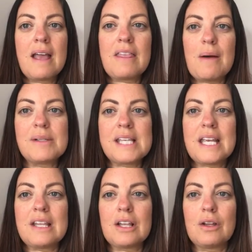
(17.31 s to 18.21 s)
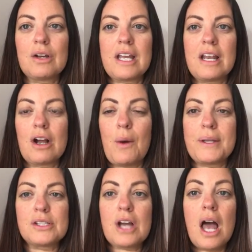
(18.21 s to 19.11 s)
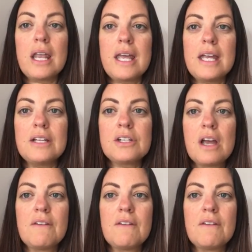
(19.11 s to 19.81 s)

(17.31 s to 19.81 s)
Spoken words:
that was either looking at going to college,